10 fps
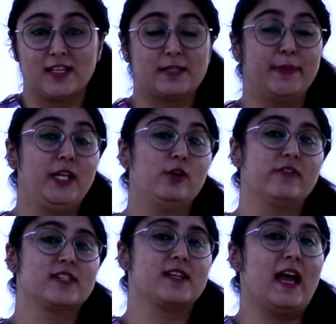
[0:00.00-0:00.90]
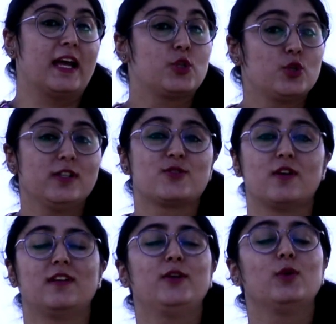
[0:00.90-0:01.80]
as many of us are actually
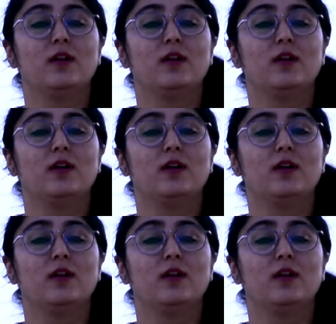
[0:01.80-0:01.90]
struggling to